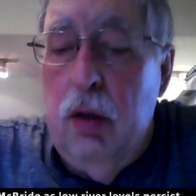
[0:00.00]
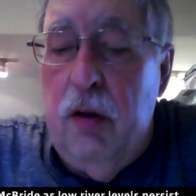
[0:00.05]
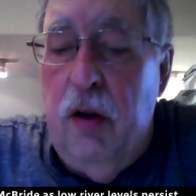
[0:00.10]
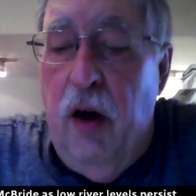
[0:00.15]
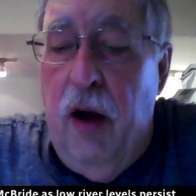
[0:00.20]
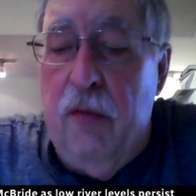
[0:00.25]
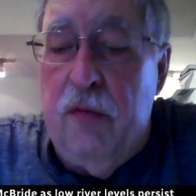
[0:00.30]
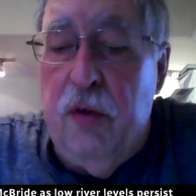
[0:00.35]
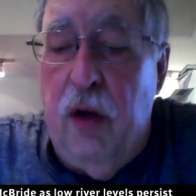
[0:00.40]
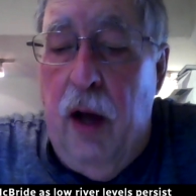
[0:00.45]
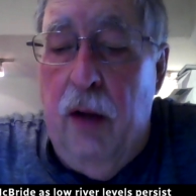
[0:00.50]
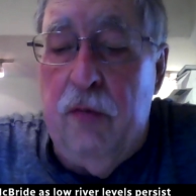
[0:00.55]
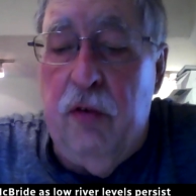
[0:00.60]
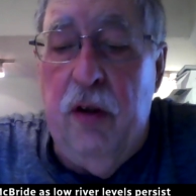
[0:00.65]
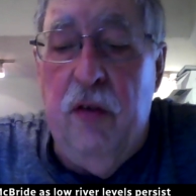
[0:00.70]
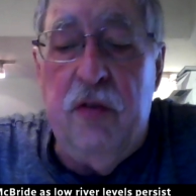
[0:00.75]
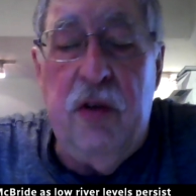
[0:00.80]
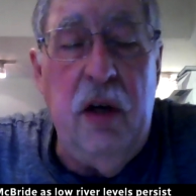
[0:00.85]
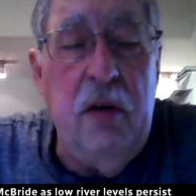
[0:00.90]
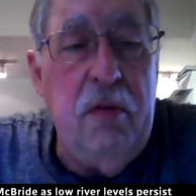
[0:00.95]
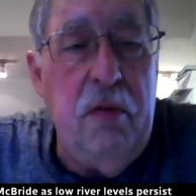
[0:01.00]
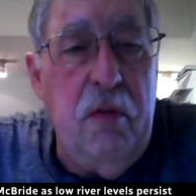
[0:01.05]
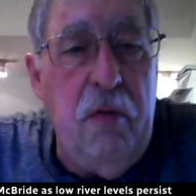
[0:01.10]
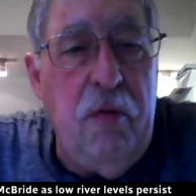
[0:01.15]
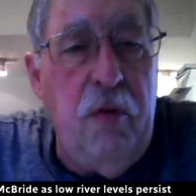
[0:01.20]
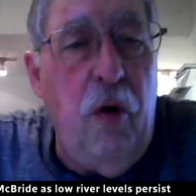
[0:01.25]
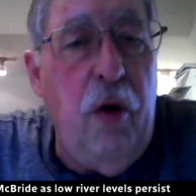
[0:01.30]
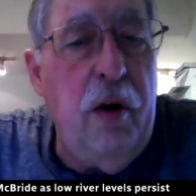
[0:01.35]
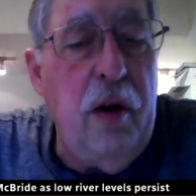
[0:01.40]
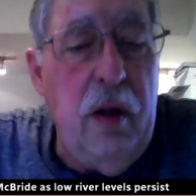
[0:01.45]
Now I've I've lived here for
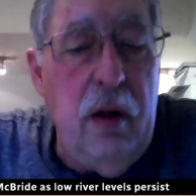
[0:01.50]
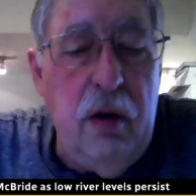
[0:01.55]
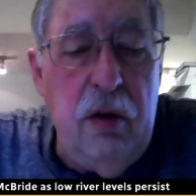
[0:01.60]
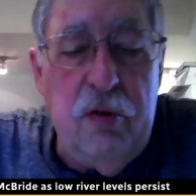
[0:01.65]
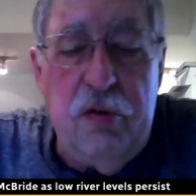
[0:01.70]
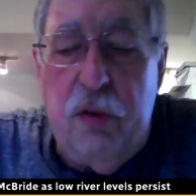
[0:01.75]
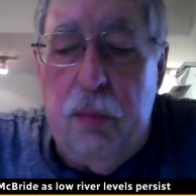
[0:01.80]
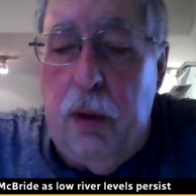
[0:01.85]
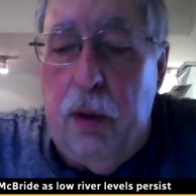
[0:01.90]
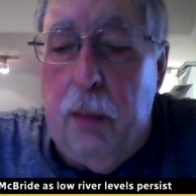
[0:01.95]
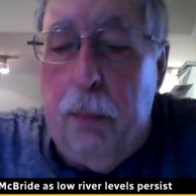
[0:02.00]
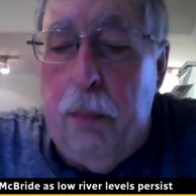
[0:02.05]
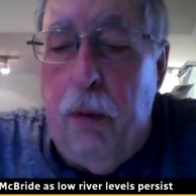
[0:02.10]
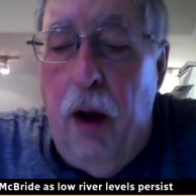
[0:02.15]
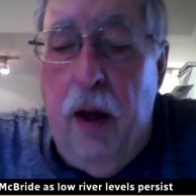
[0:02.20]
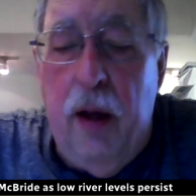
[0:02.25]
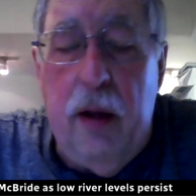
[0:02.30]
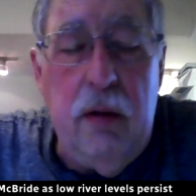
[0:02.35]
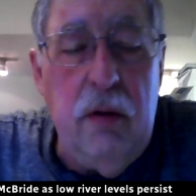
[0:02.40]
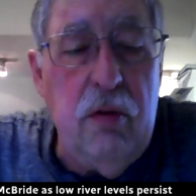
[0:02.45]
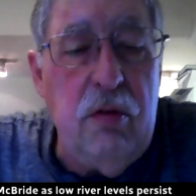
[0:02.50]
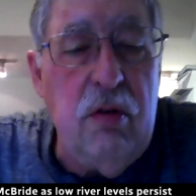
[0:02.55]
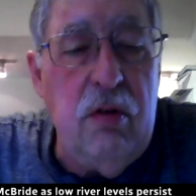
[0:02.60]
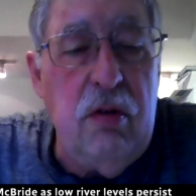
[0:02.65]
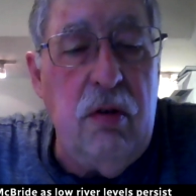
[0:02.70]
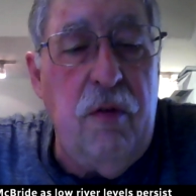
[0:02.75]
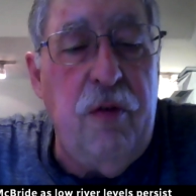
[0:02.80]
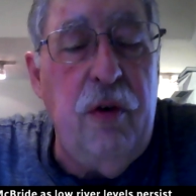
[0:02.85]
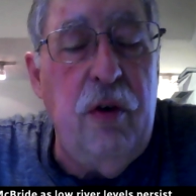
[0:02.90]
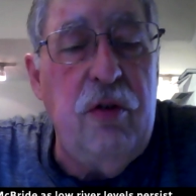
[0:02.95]
40 years in McBride, and this is
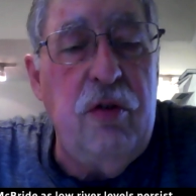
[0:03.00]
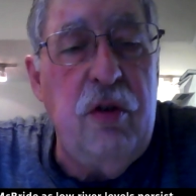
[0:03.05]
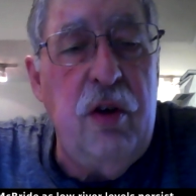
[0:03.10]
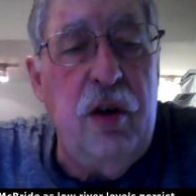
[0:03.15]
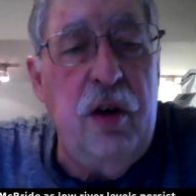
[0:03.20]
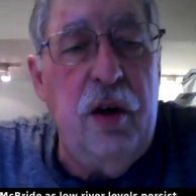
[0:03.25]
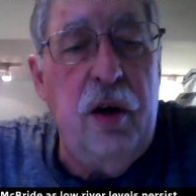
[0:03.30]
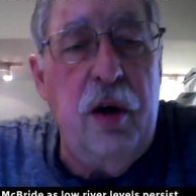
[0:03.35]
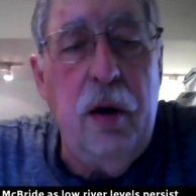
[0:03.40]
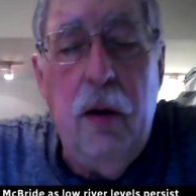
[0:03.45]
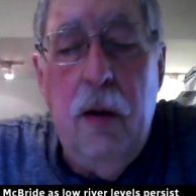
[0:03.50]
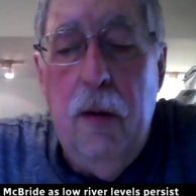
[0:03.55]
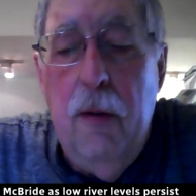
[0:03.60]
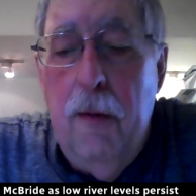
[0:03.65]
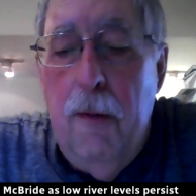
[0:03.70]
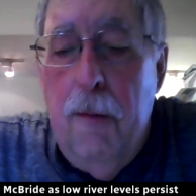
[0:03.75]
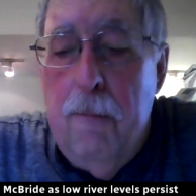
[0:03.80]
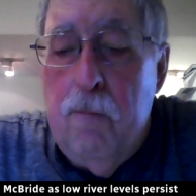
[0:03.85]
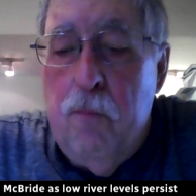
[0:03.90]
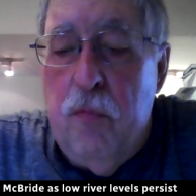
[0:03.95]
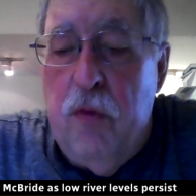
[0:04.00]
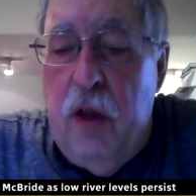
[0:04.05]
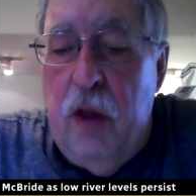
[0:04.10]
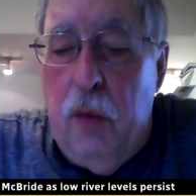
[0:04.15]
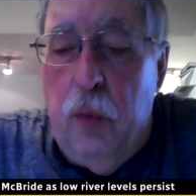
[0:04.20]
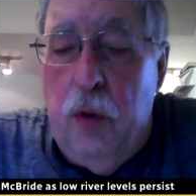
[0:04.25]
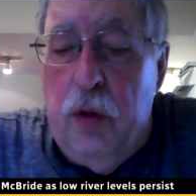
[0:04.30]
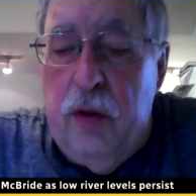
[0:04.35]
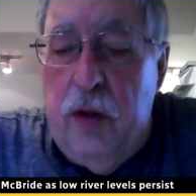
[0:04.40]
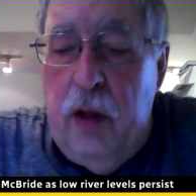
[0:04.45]
the first year
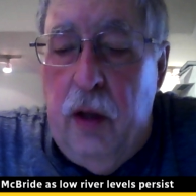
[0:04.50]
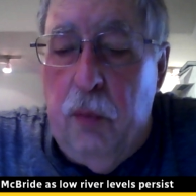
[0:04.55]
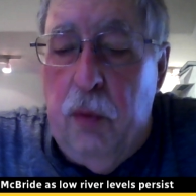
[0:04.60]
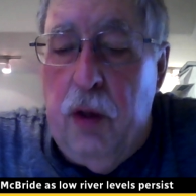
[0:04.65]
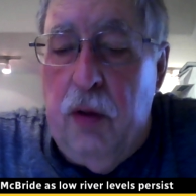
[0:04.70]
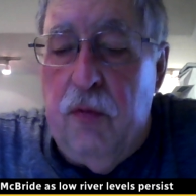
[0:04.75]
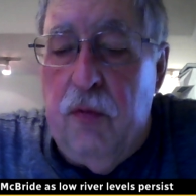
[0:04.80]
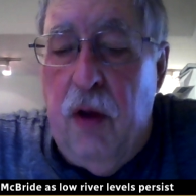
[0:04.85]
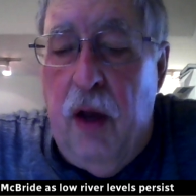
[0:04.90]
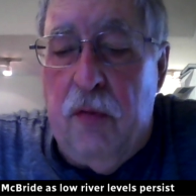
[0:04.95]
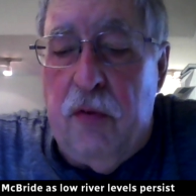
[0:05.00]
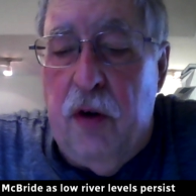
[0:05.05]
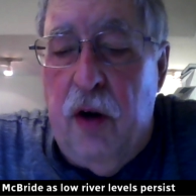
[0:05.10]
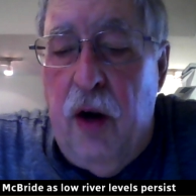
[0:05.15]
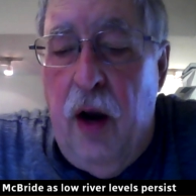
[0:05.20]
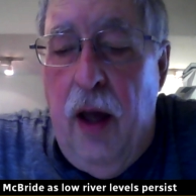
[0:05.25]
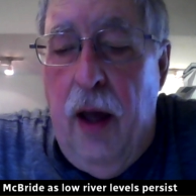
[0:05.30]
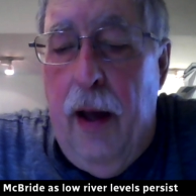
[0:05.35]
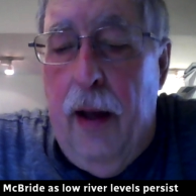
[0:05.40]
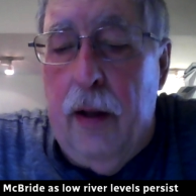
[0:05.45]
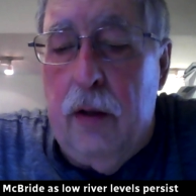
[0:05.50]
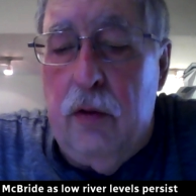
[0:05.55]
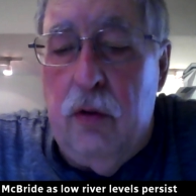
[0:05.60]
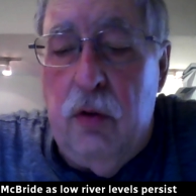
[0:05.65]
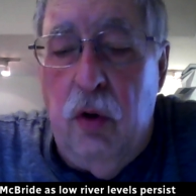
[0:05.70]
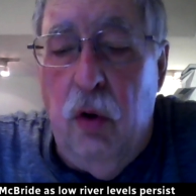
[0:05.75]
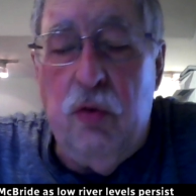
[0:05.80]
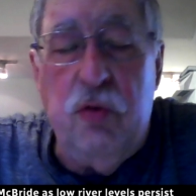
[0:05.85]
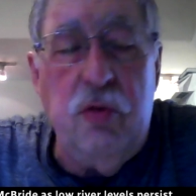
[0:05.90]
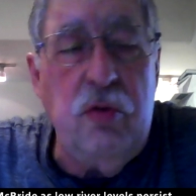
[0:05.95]
that we, that we've ever had
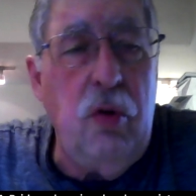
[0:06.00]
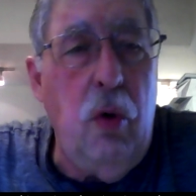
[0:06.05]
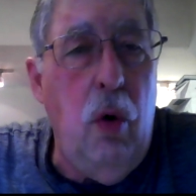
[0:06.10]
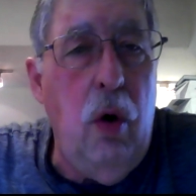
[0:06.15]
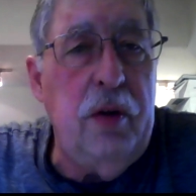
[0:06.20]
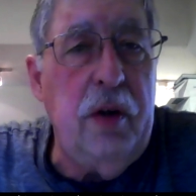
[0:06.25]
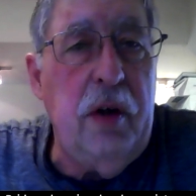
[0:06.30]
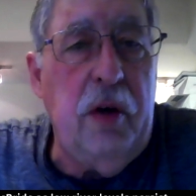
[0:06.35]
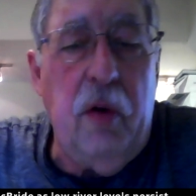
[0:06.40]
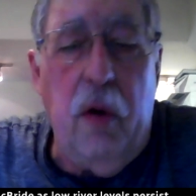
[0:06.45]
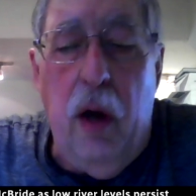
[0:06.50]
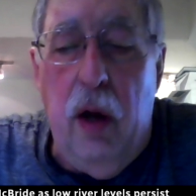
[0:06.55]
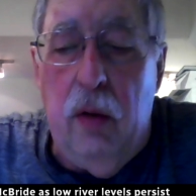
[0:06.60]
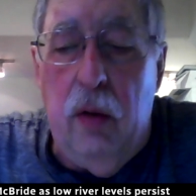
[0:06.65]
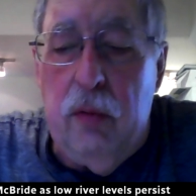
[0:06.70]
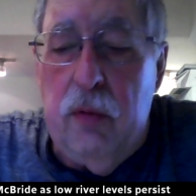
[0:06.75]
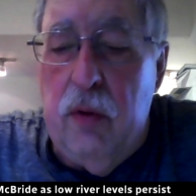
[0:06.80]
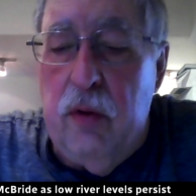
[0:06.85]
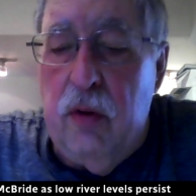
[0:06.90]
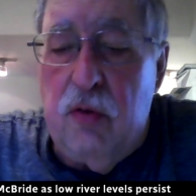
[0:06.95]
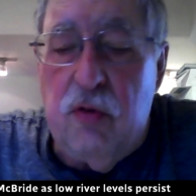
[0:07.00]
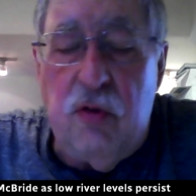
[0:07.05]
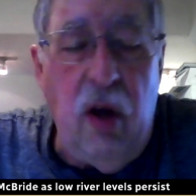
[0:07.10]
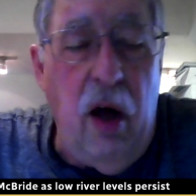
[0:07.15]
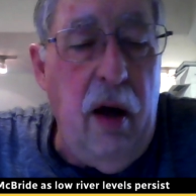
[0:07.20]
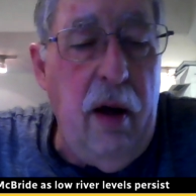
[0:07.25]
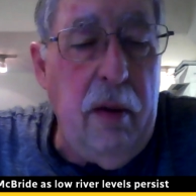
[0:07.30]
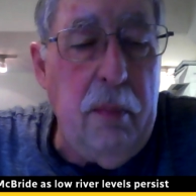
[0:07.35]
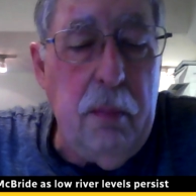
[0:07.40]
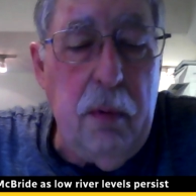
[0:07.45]
no snow on the ground this
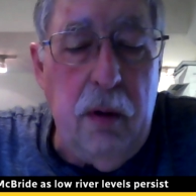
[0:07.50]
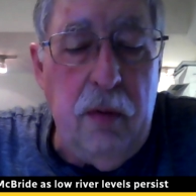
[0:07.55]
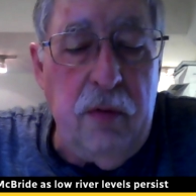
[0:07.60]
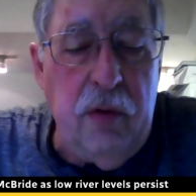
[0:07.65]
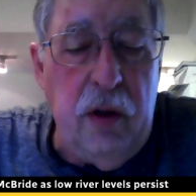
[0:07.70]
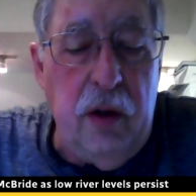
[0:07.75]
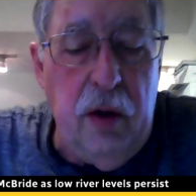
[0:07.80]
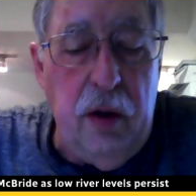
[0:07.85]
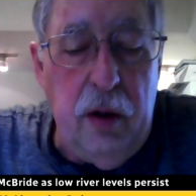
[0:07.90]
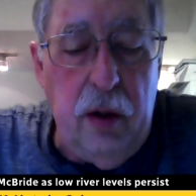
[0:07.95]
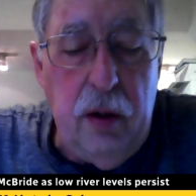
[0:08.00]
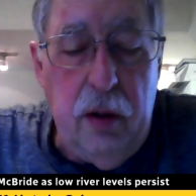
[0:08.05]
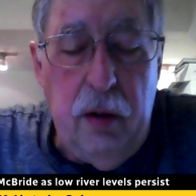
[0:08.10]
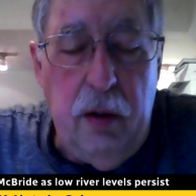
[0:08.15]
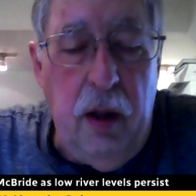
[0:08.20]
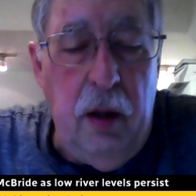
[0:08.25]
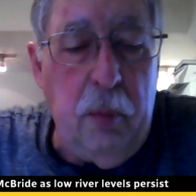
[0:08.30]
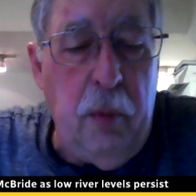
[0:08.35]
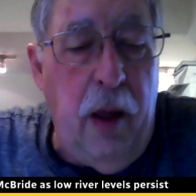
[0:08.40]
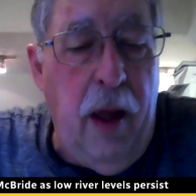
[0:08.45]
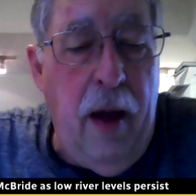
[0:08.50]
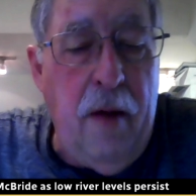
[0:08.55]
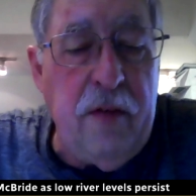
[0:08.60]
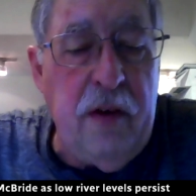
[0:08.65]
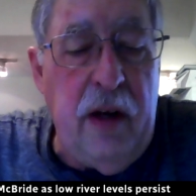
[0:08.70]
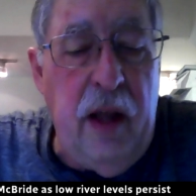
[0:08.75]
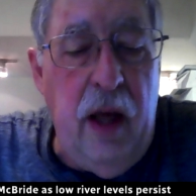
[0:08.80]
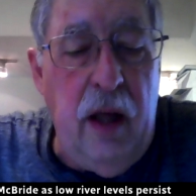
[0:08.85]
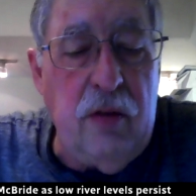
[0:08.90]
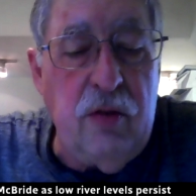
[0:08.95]
time year. And we
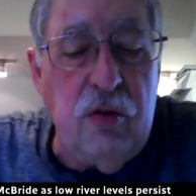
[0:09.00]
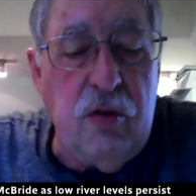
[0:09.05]
haven't had